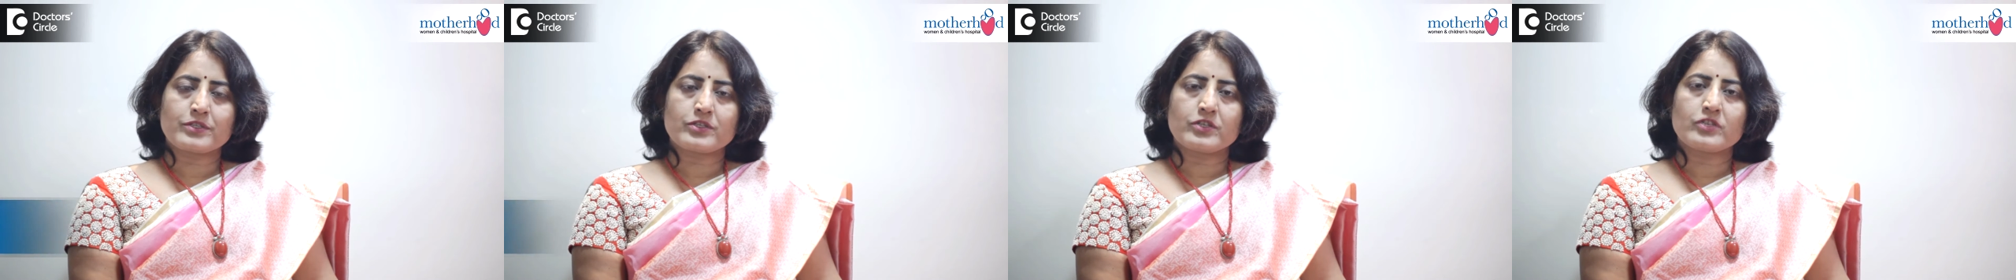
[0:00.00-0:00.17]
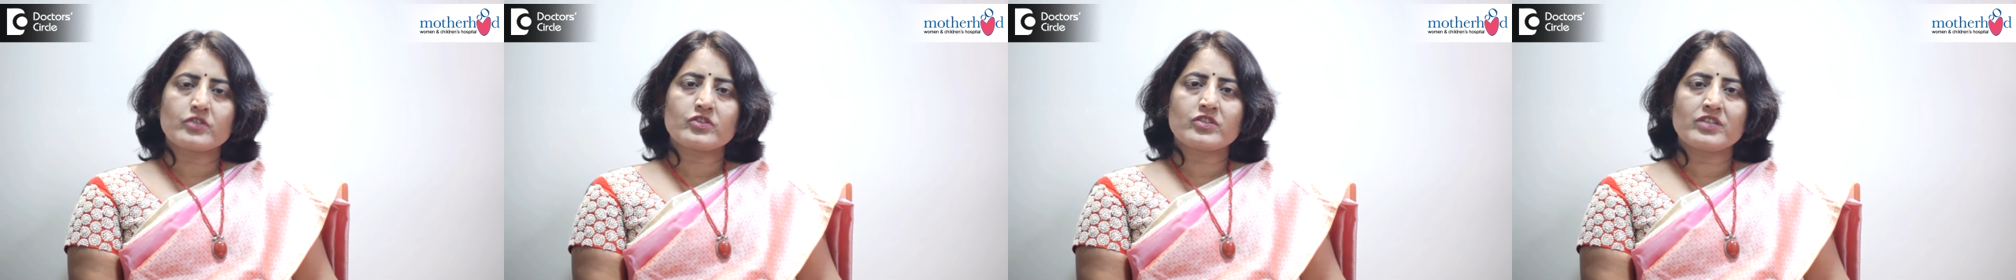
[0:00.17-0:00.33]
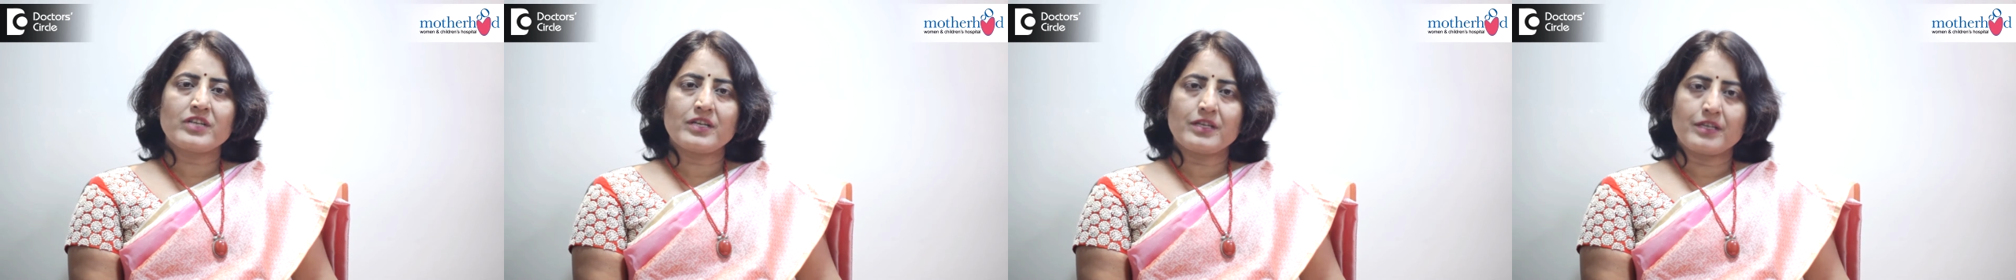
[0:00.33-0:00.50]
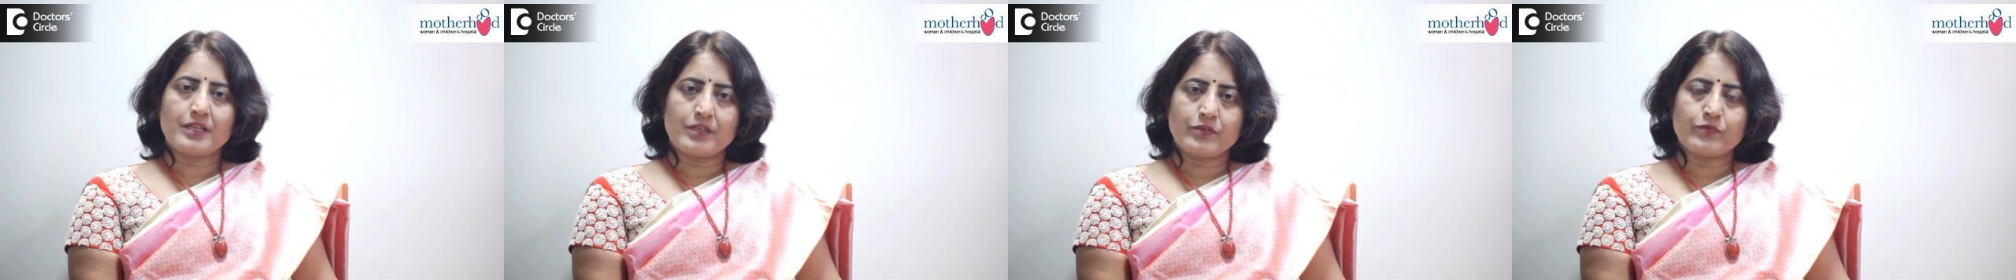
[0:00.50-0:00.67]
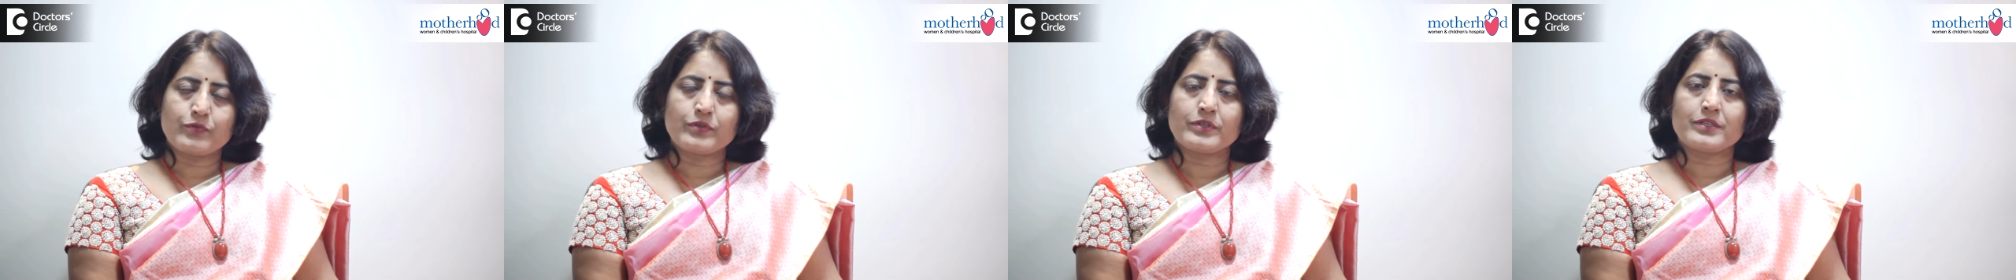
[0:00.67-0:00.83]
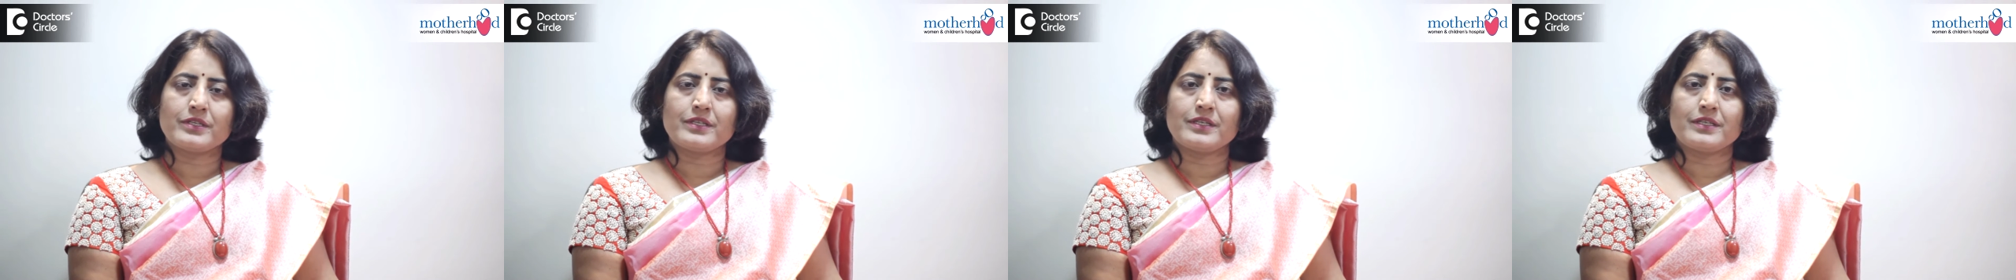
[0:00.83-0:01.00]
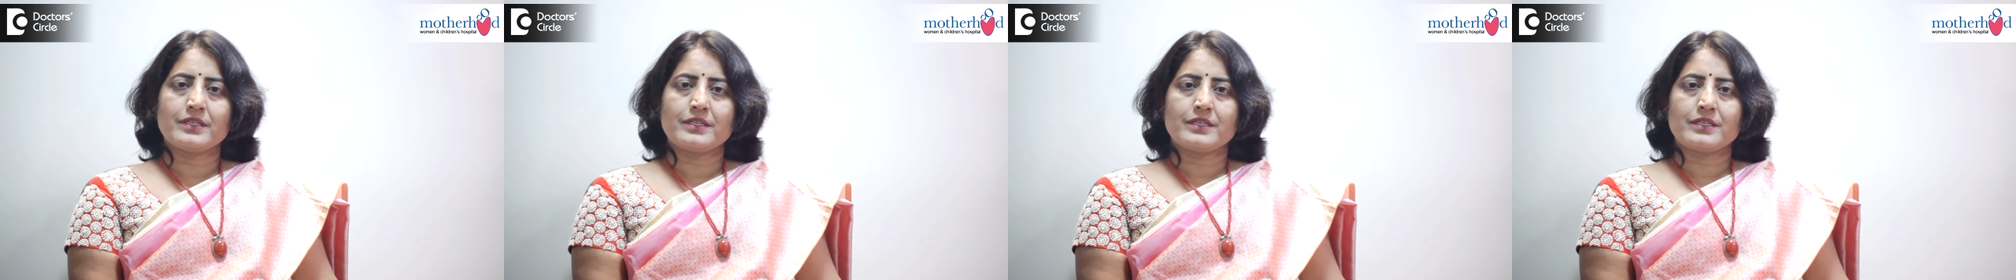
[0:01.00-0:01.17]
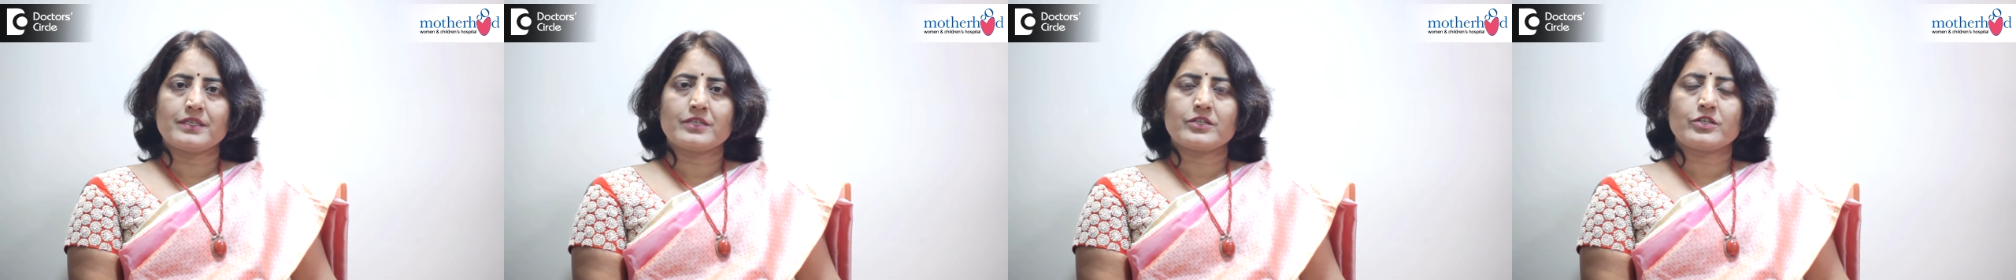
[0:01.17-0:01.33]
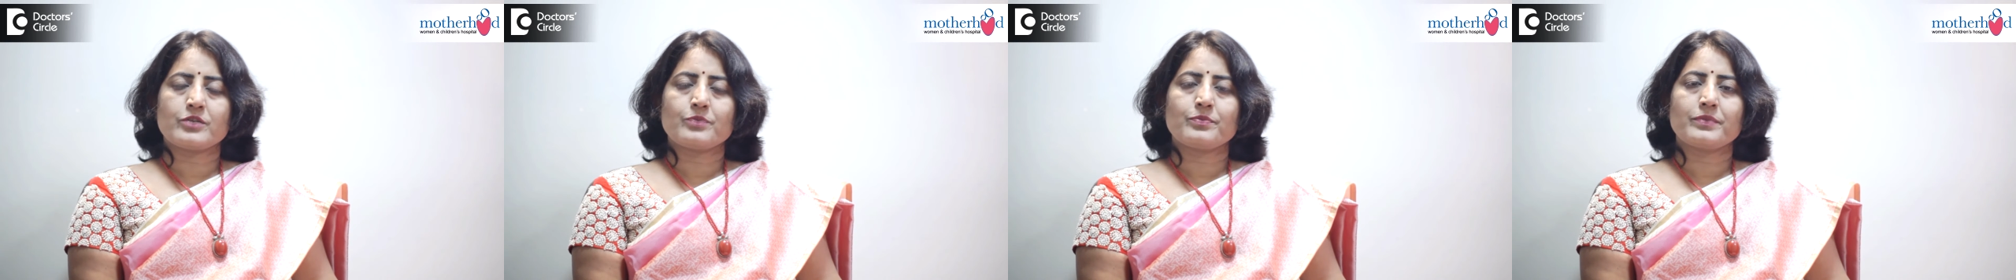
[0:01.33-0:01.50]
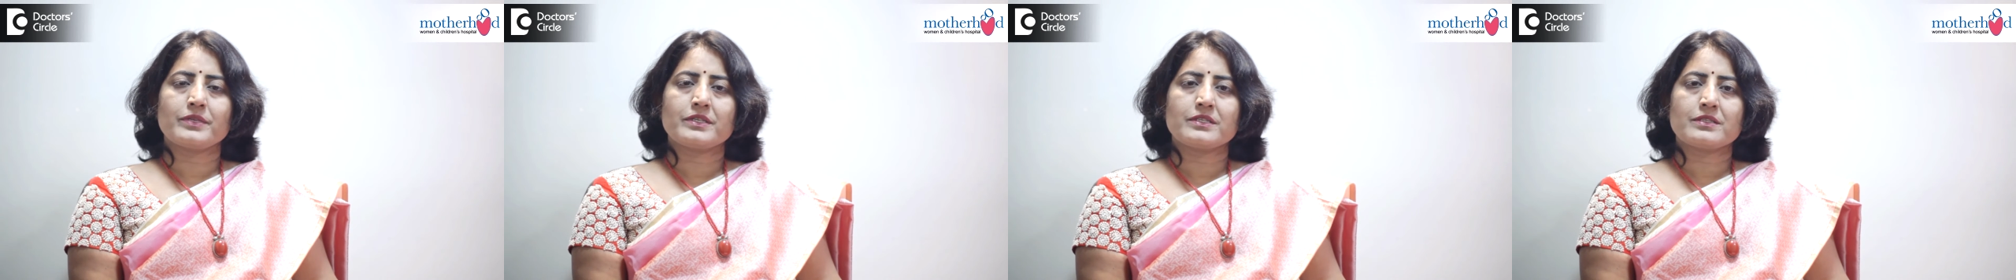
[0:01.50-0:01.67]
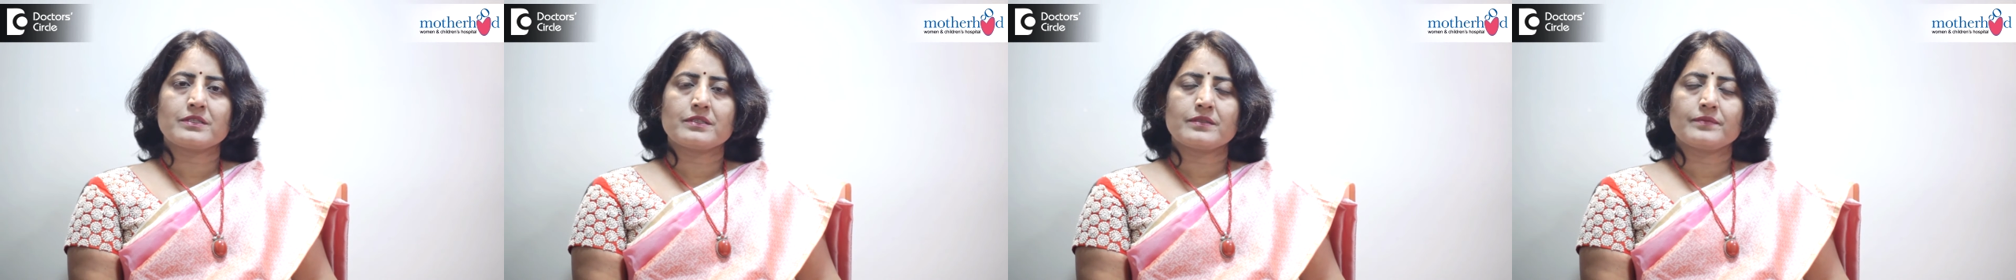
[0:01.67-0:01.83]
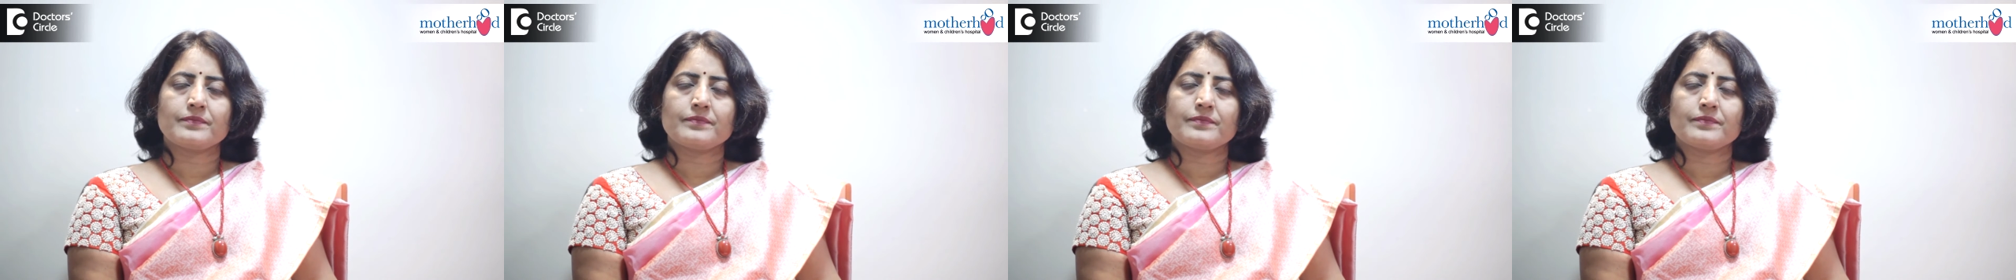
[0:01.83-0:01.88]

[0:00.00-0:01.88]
surgery and infertility treatments.